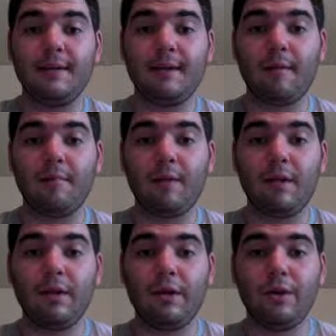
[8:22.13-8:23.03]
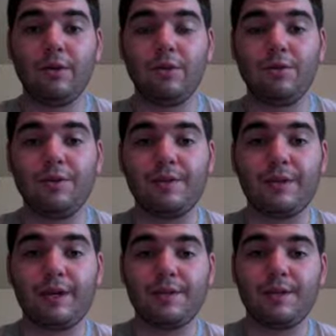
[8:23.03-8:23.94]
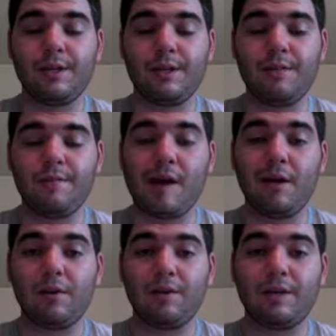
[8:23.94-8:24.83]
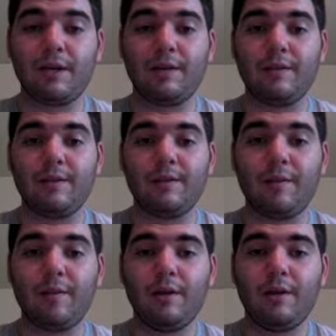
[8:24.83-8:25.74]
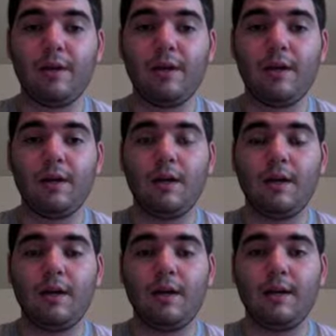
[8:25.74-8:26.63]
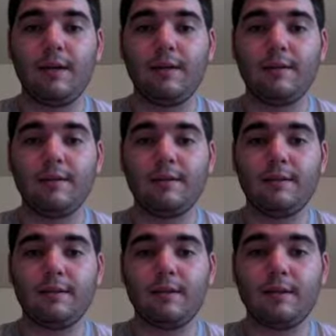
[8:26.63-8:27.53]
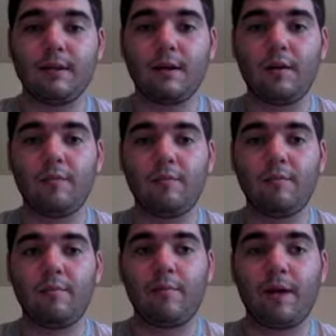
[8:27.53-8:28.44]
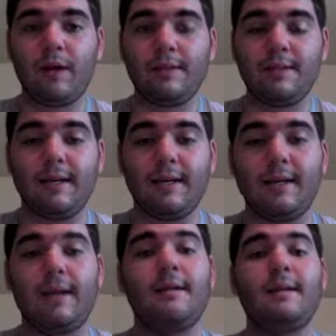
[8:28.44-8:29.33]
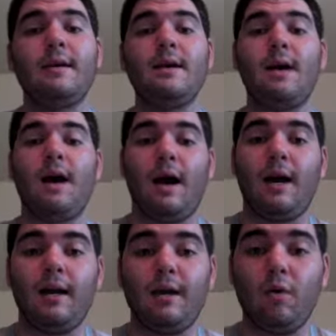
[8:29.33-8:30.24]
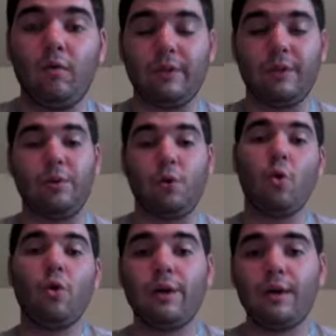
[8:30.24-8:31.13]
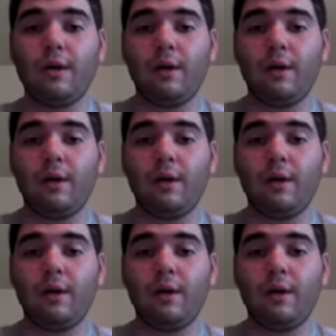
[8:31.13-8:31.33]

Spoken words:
I'm here to discuss the vital signs assignment, and let's get off by saying that I only recorded